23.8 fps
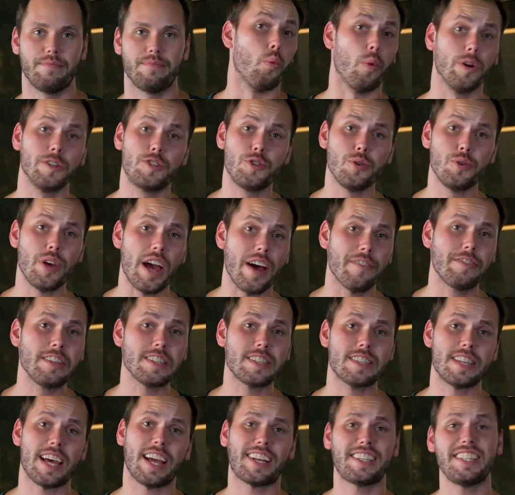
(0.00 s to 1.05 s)
Once you have this
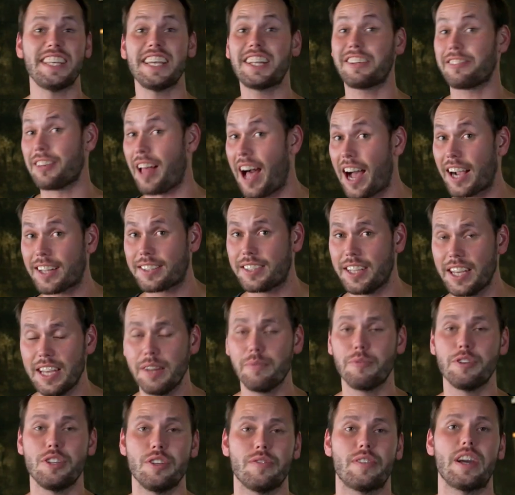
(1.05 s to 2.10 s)
technique locked in,
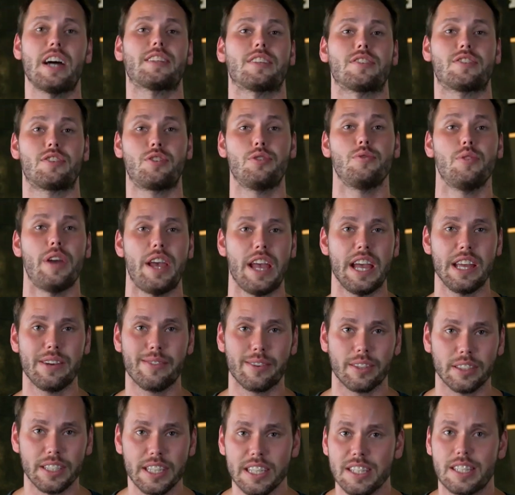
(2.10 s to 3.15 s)
when you've got the 2-hand
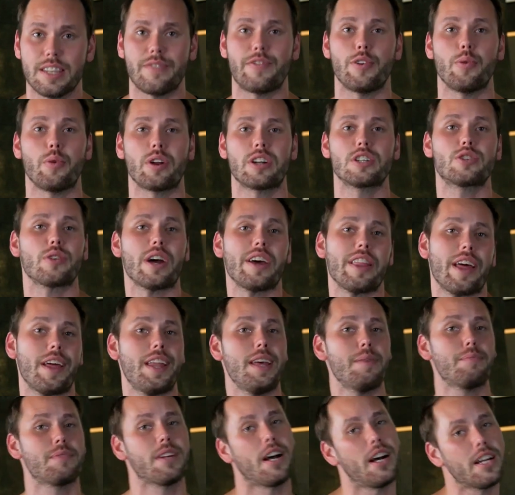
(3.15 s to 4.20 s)
release, if you wanna try that
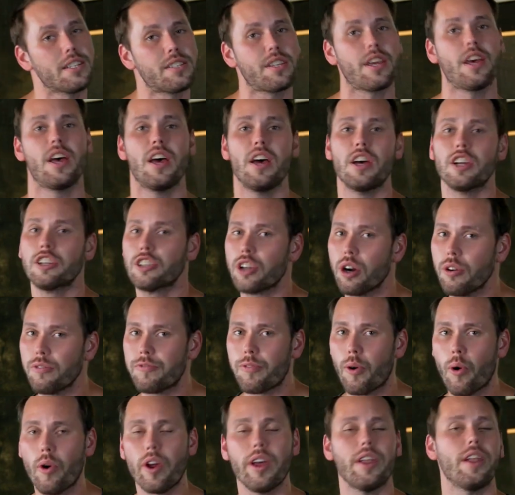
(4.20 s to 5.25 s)
hip toss, go
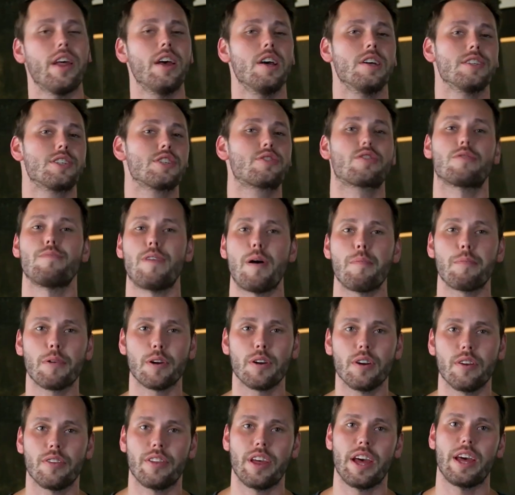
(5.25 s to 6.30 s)
for it. Just
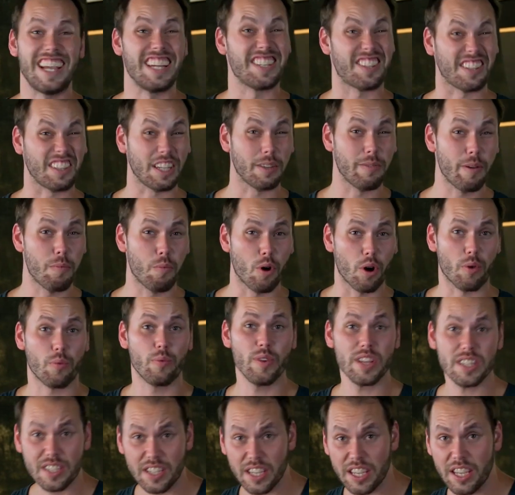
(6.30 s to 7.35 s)
remember that it's a little bit more
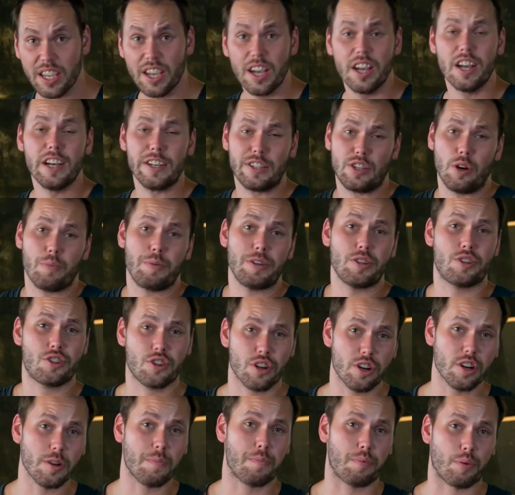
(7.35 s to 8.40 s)
risky, so be
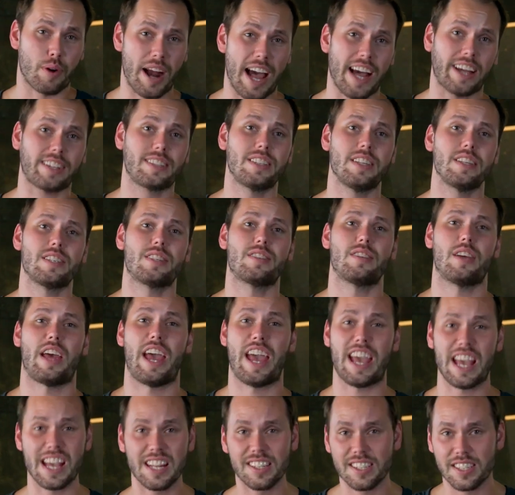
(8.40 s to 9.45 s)
sure to practice
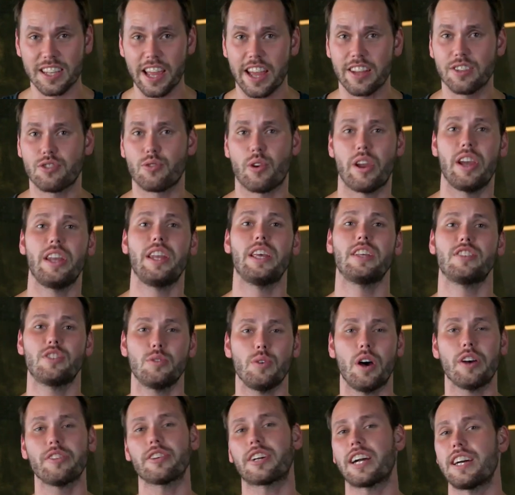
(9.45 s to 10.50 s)
handstand training, do
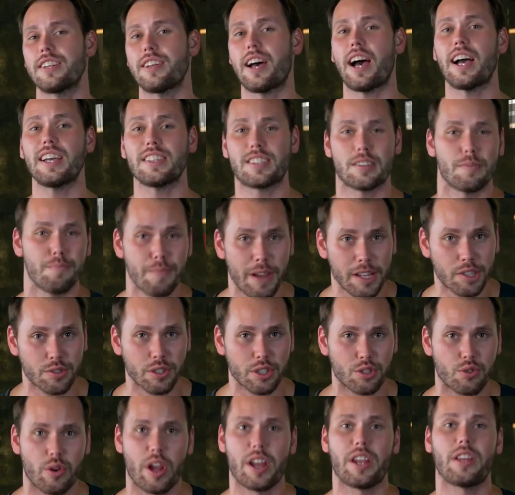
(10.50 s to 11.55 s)
other kind of isometric
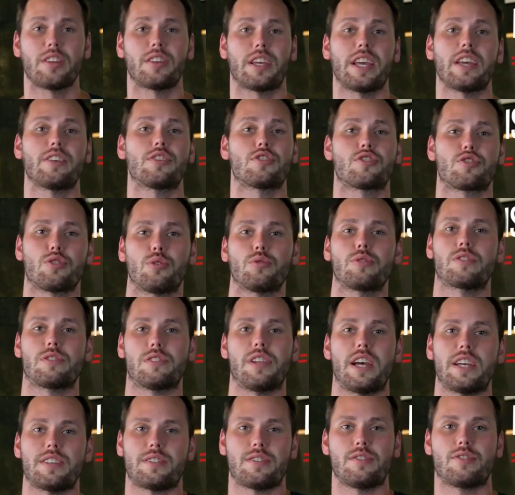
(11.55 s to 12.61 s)
training to get your shoulders
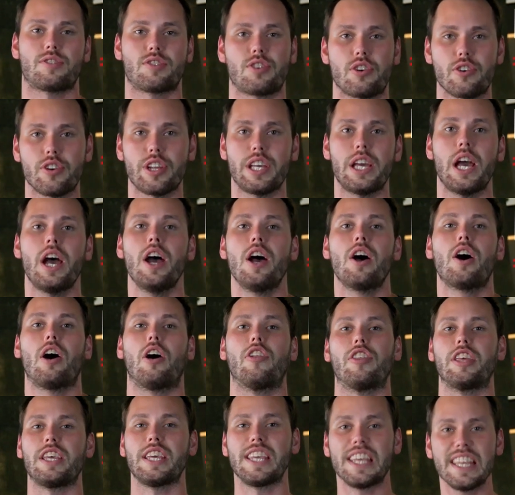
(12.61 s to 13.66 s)
nice and sturdy
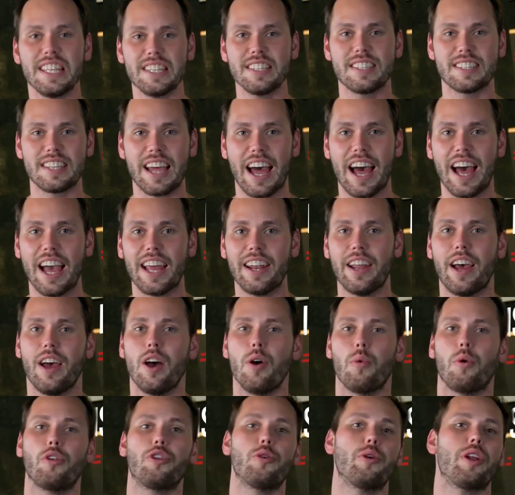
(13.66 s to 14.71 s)
on the inside.
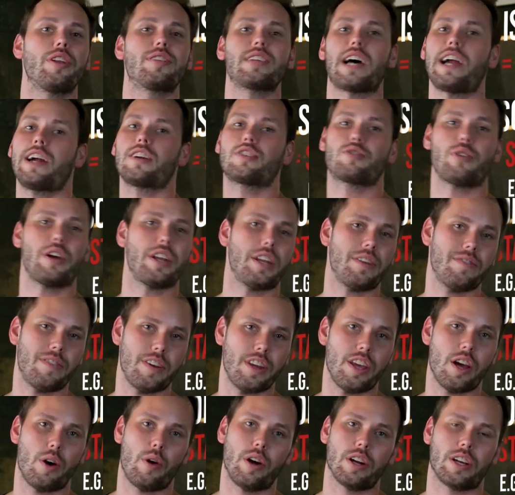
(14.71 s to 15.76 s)
We'll do an entire training
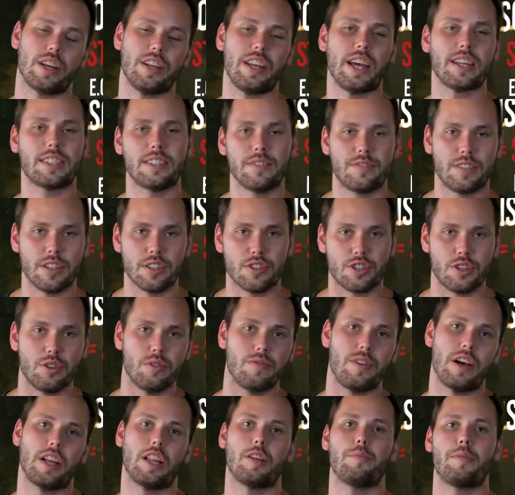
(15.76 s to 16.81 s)
video on connective tissue
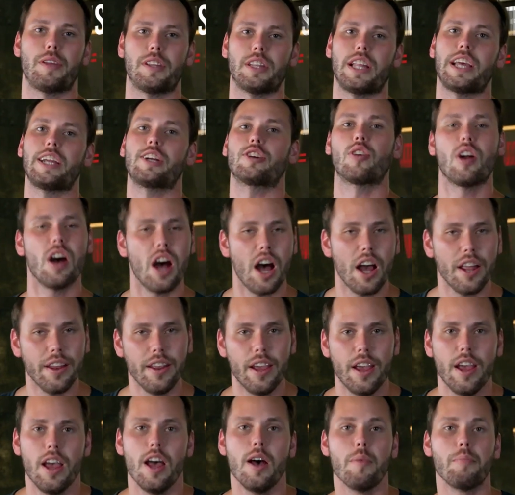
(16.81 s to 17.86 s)
development later on,
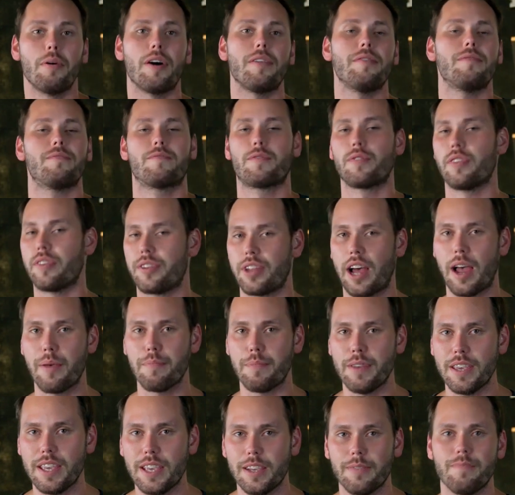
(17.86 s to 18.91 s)
but for the time
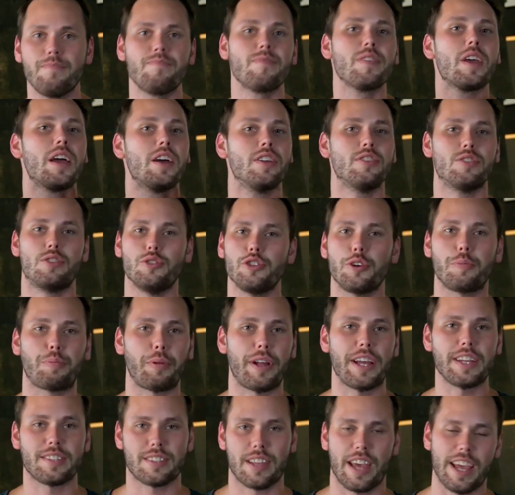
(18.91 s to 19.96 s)
being, do your
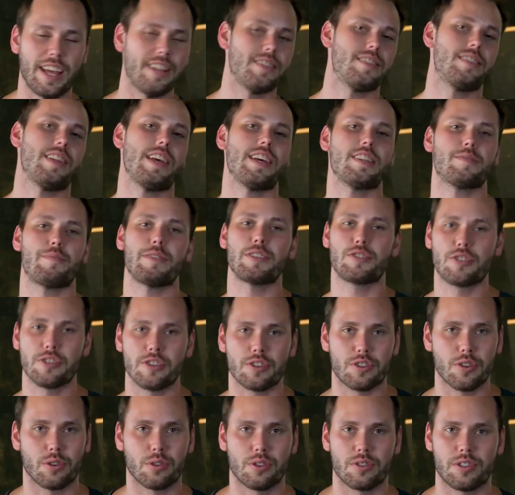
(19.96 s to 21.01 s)
planks, handstands, make sure your
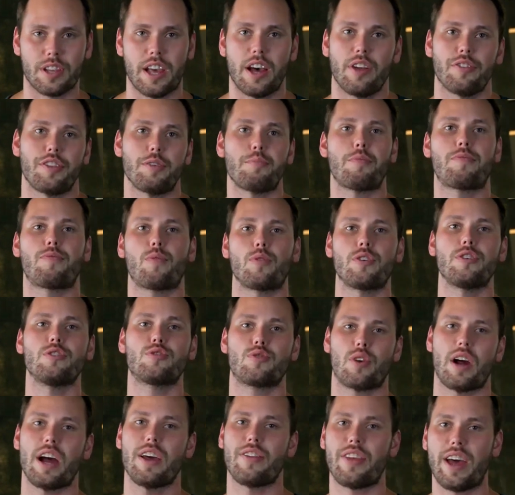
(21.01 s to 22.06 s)
shoulders are healthy before you
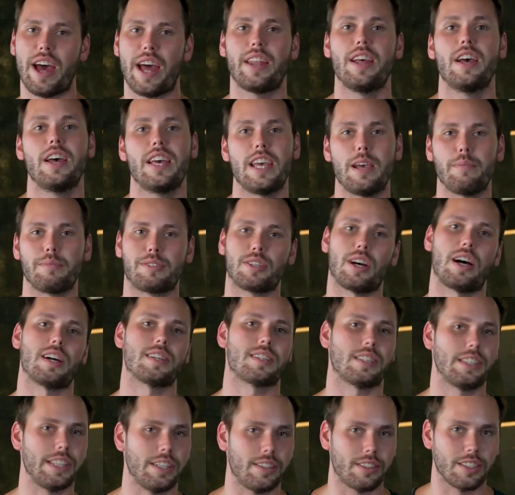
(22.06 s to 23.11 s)
try that hip
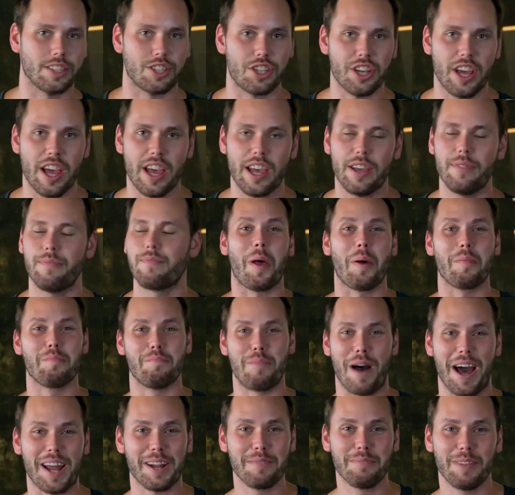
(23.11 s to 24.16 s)
toss linked lache.
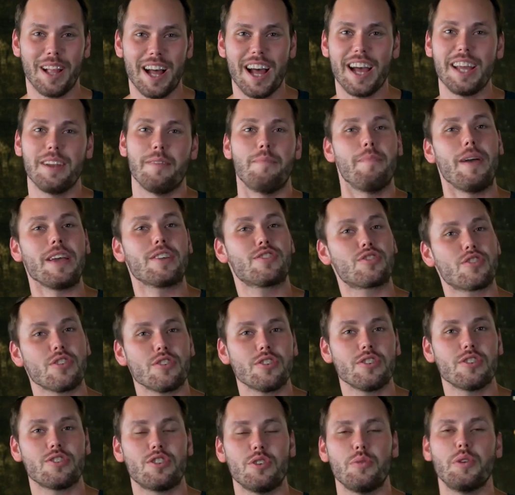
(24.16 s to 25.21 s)
Bottom line, make sure
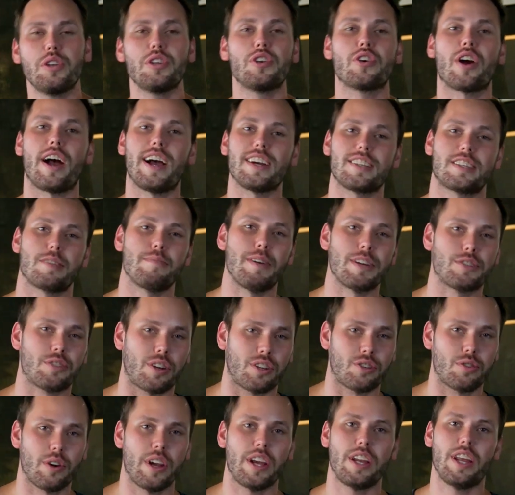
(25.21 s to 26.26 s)
you're doing your isometric
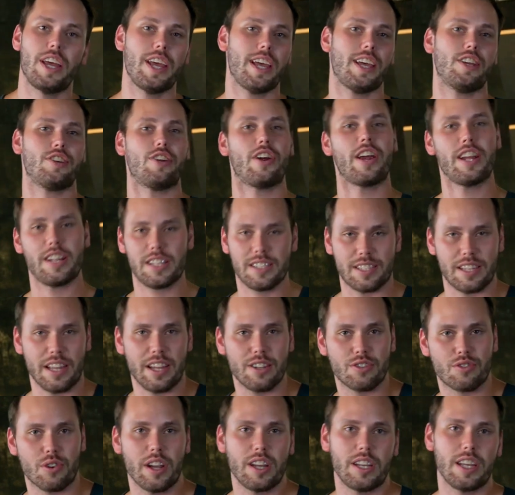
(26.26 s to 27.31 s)
training and your handstand
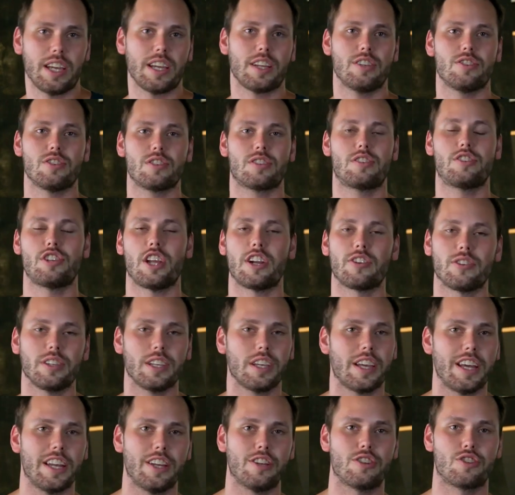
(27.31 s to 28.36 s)
training and just generally
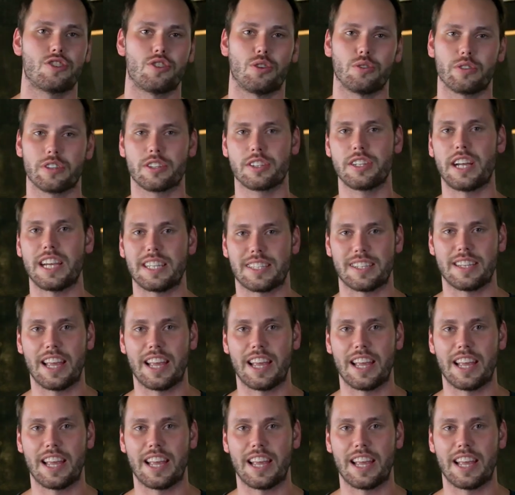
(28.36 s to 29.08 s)
getting your shoulders nice and